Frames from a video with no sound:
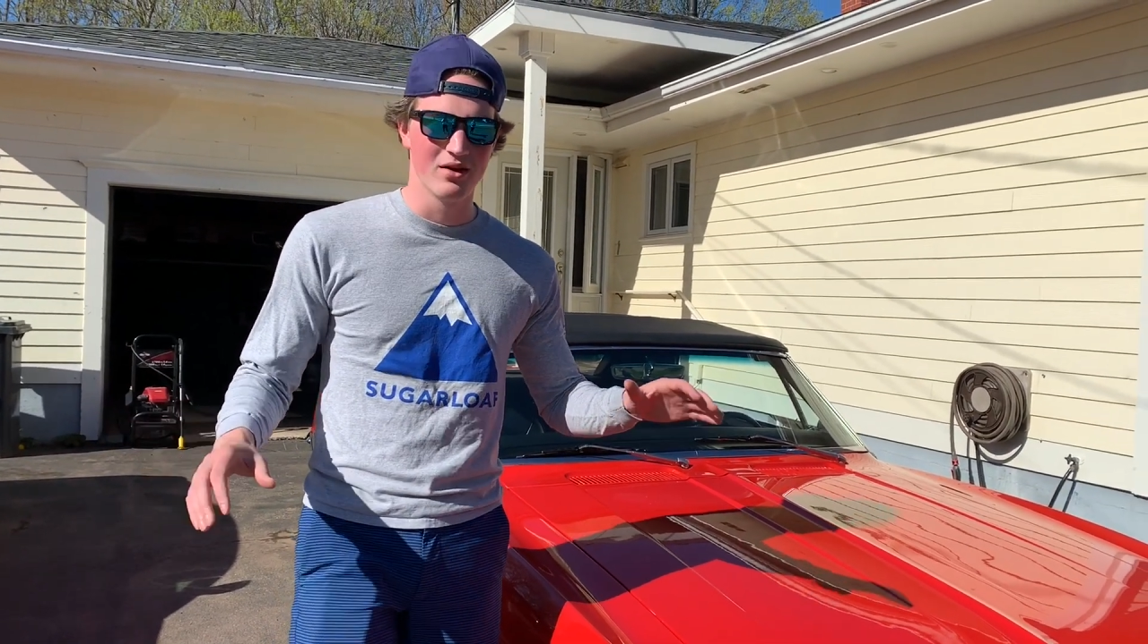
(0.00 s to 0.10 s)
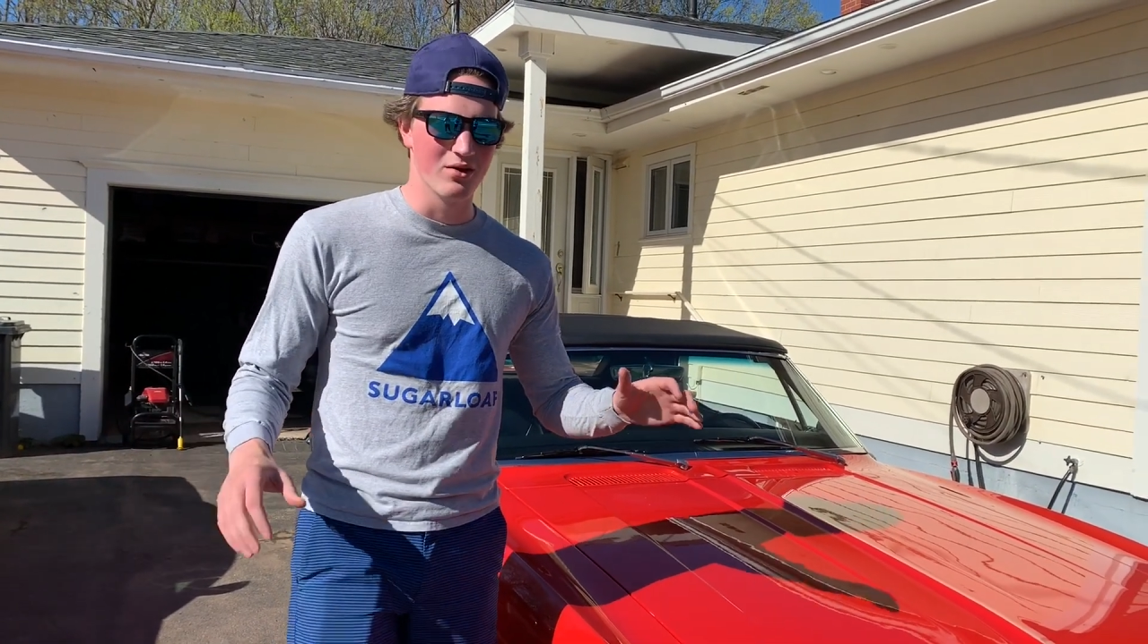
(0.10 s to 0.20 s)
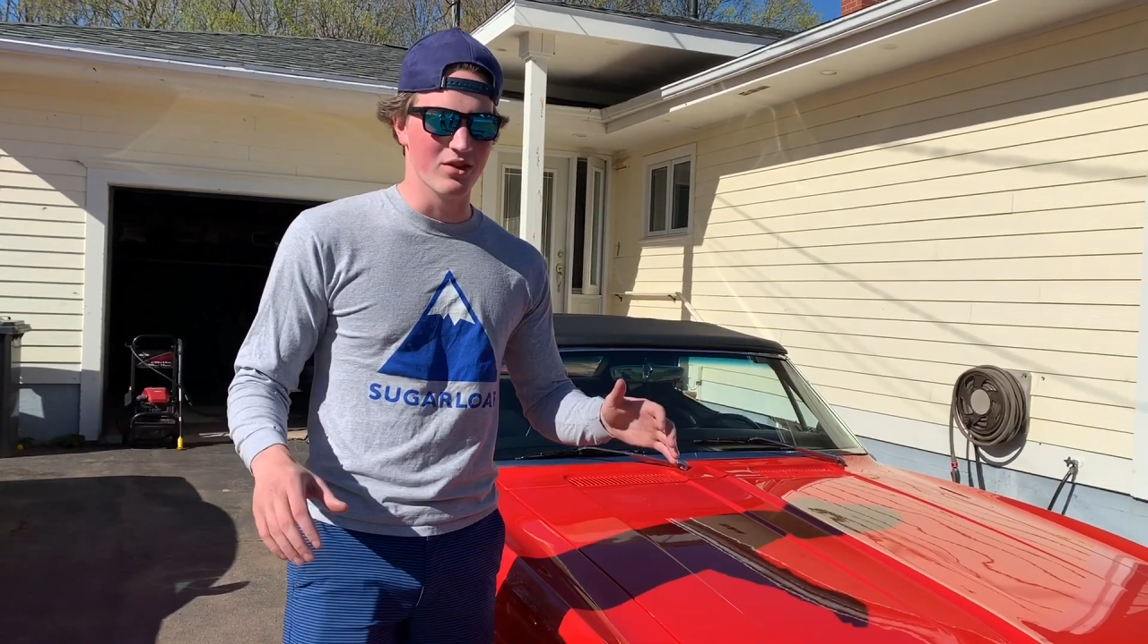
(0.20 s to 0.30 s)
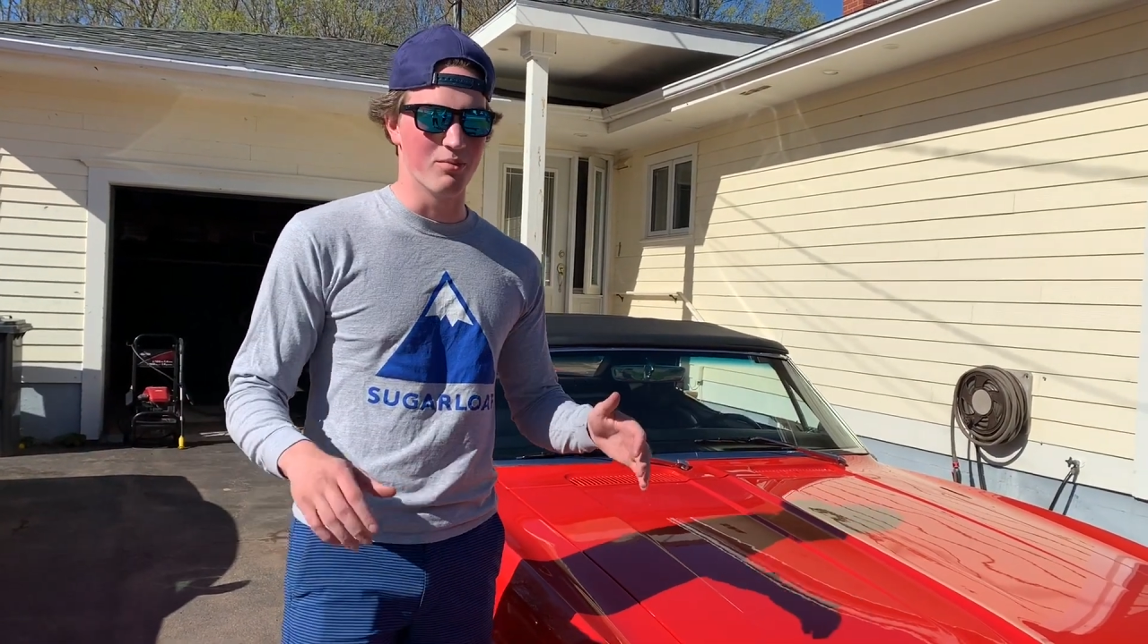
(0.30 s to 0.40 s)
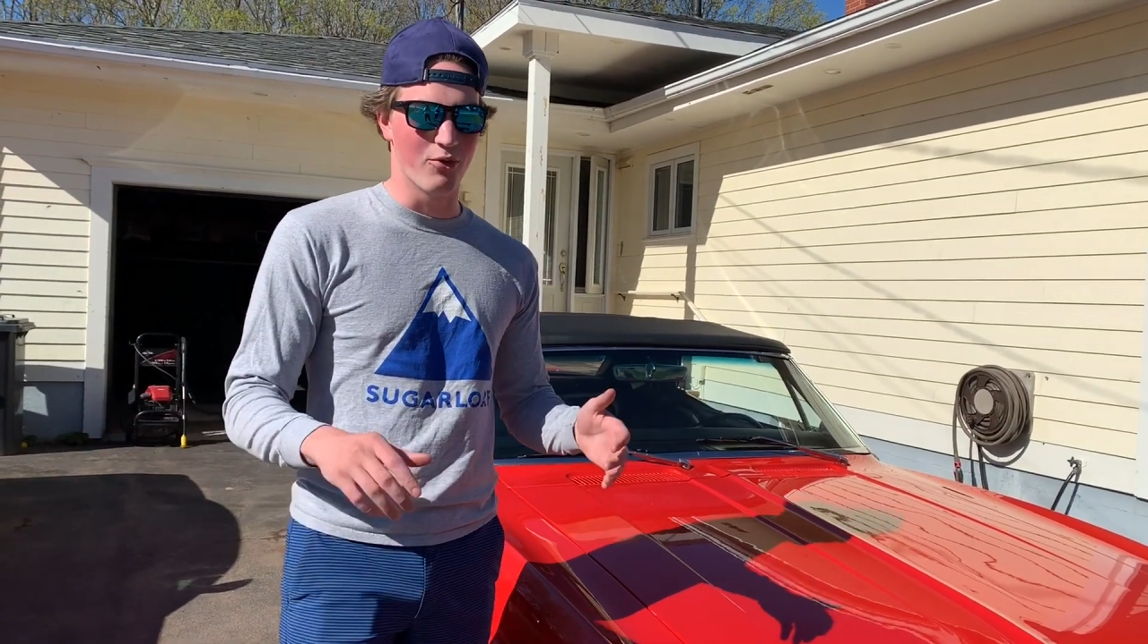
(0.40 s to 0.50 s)

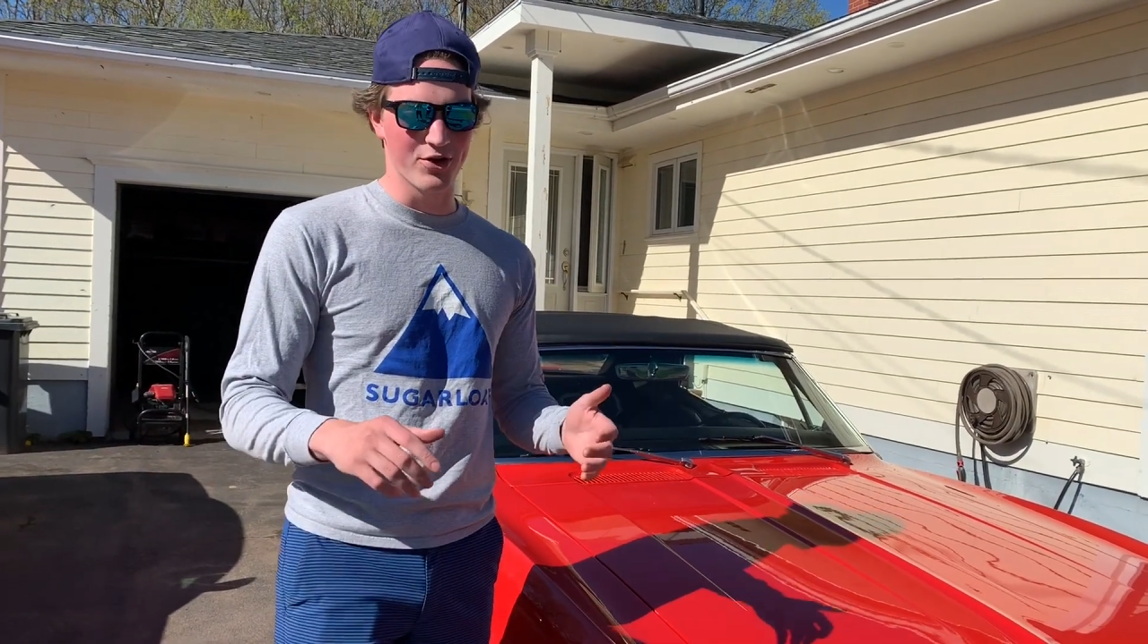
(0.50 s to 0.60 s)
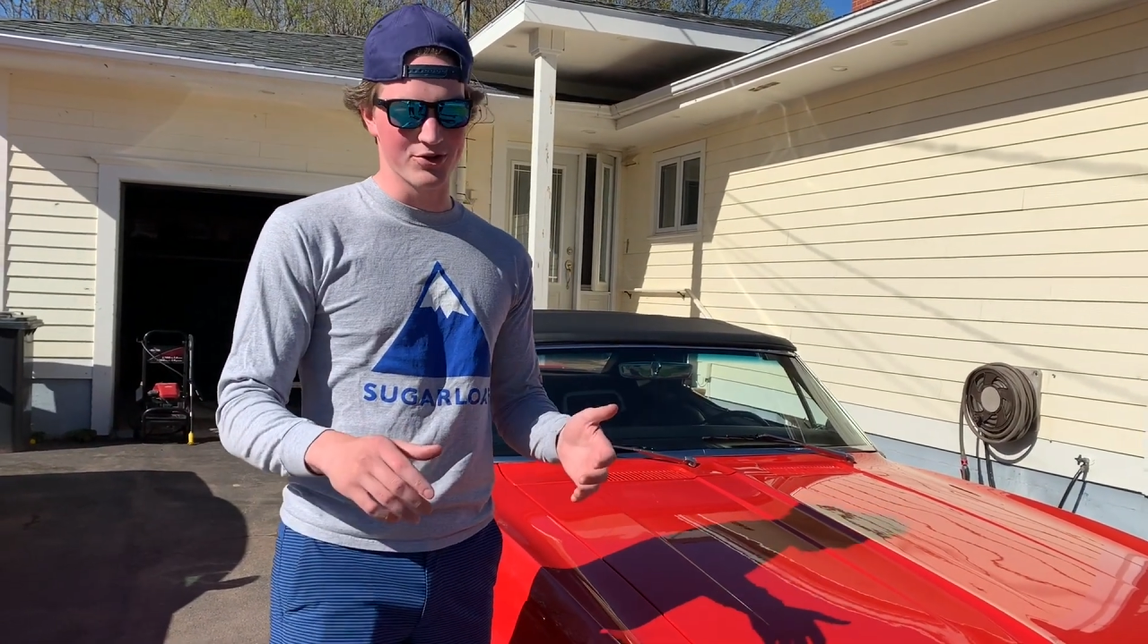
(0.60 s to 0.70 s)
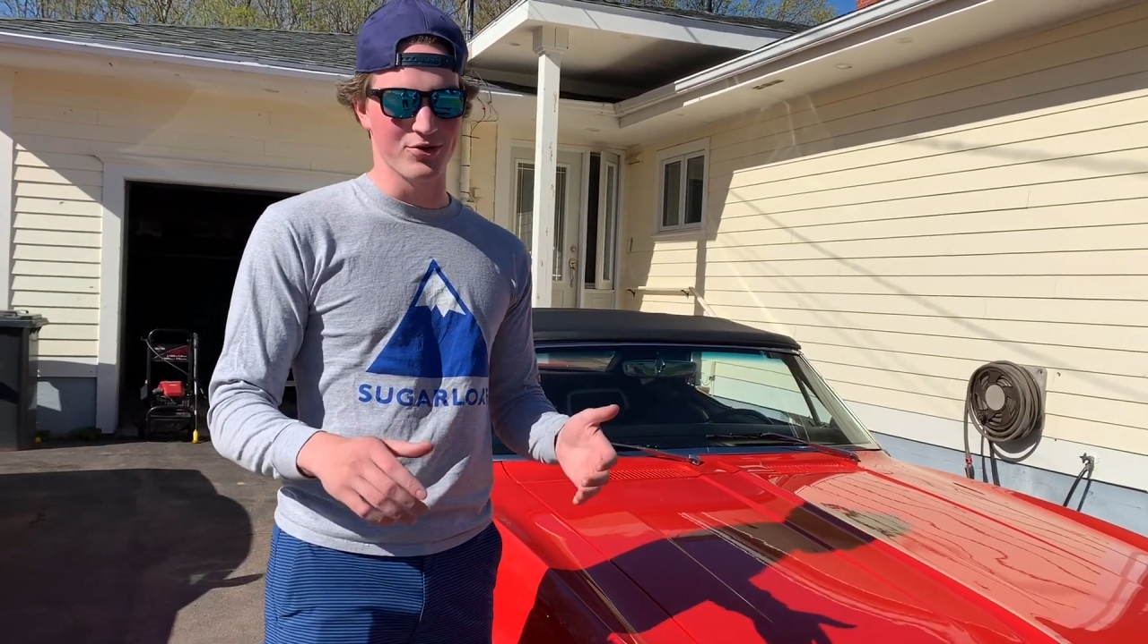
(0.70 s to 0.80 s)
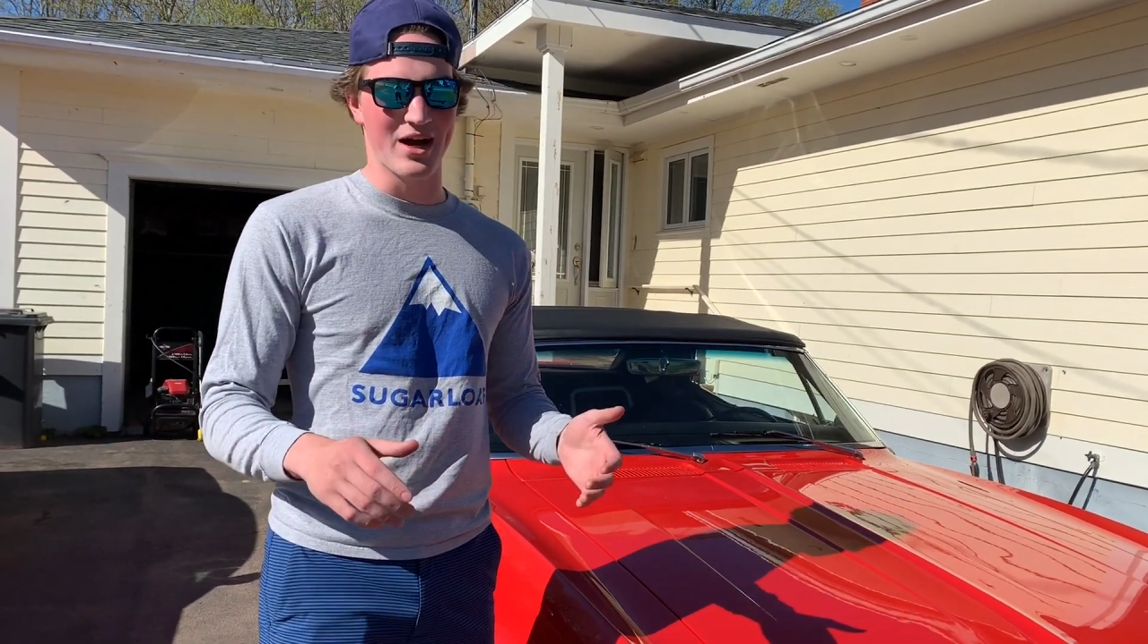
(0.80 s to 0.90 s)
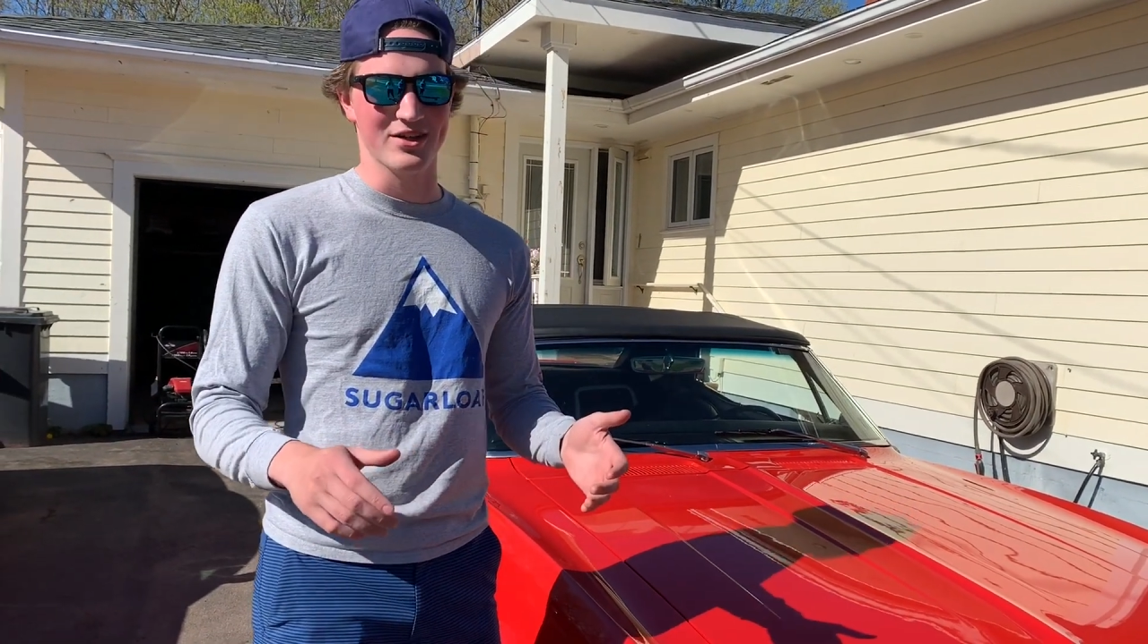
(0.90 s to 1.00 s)
with a board of
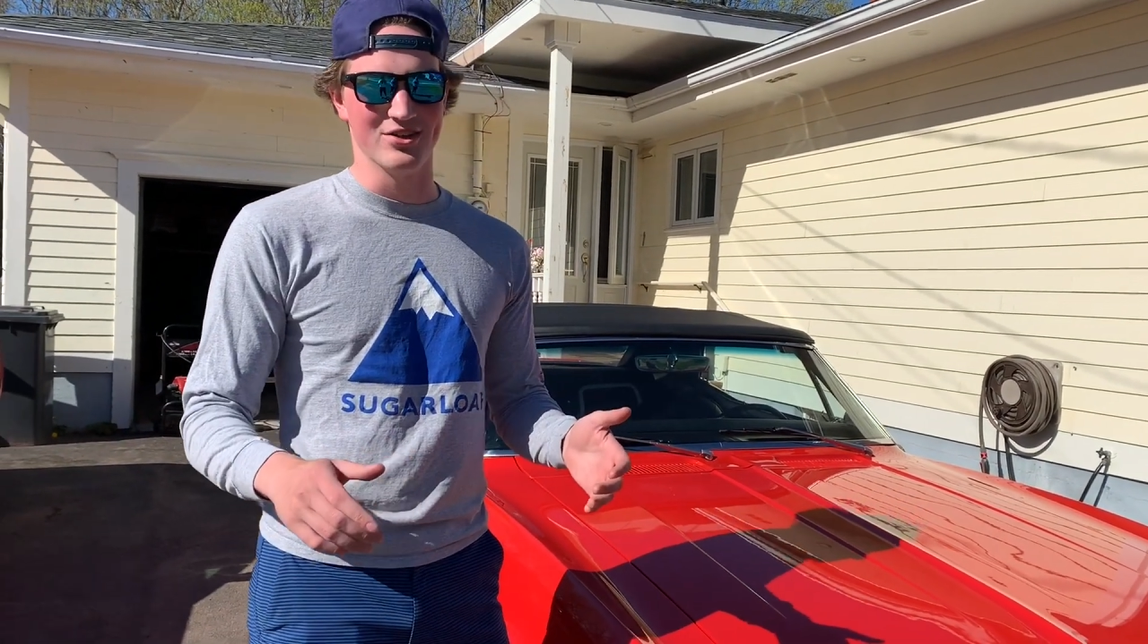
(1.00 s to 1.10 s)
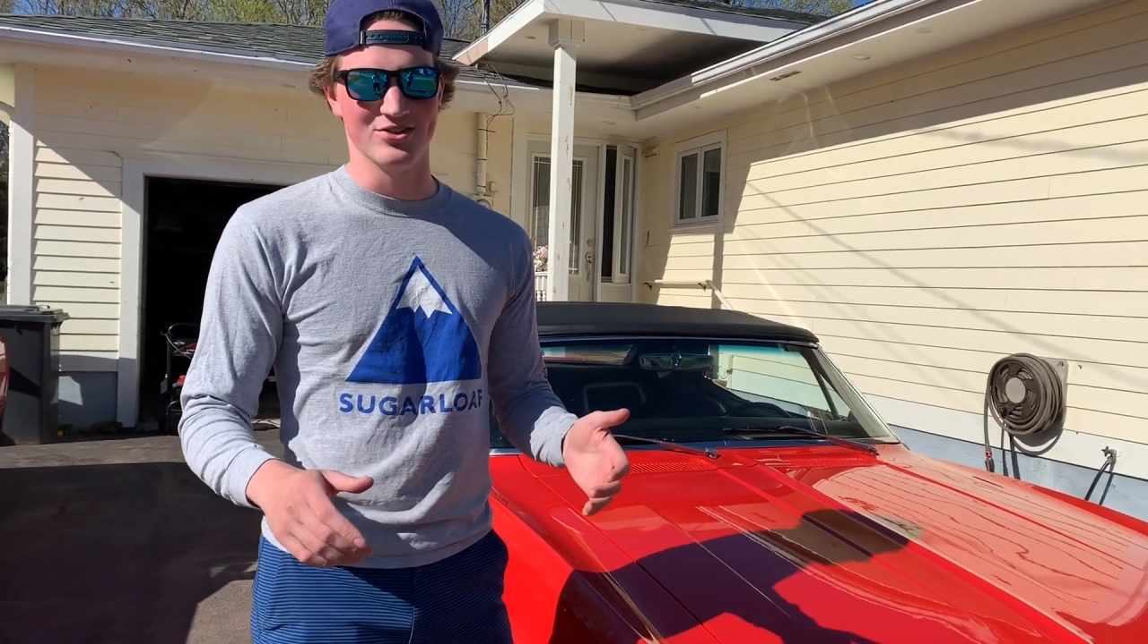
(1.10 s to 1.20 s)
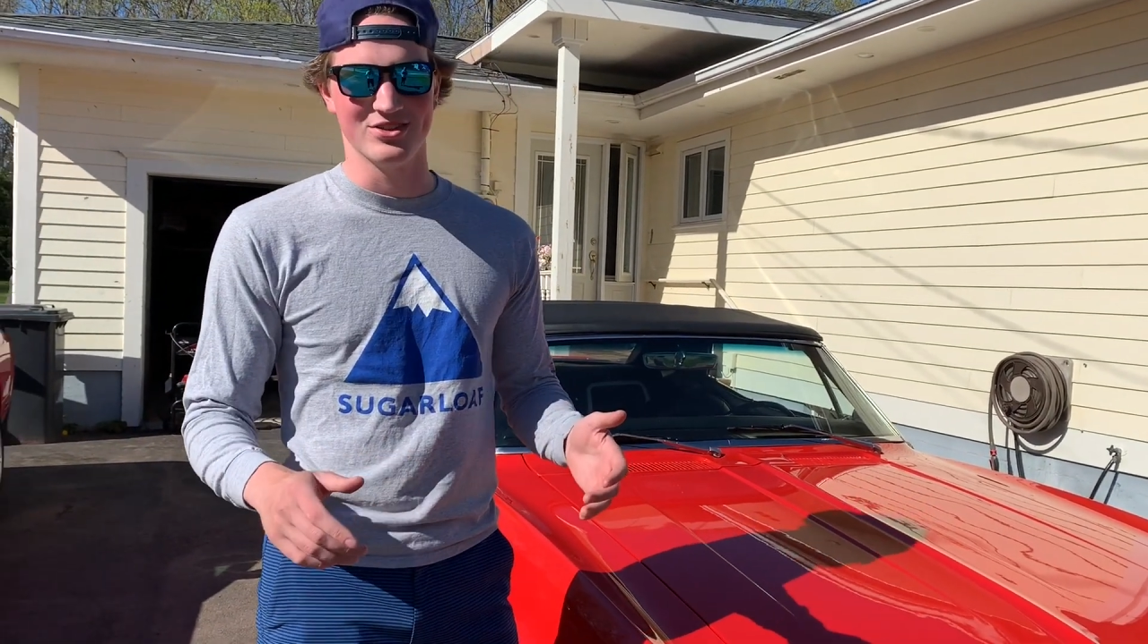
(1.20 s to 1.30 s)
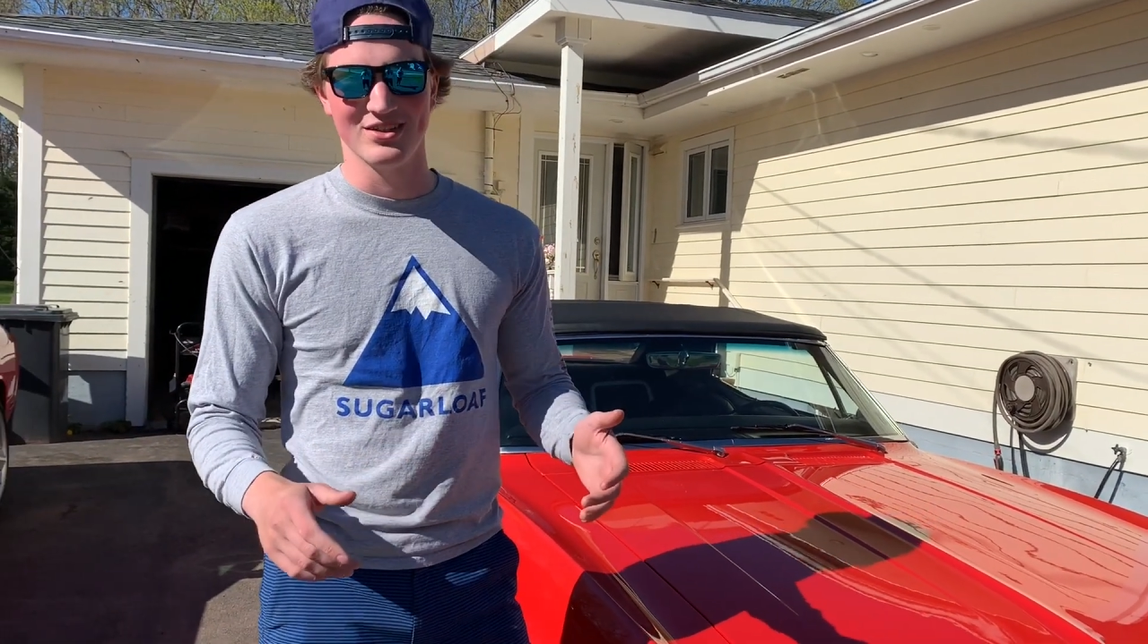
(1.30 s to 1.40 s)
directors,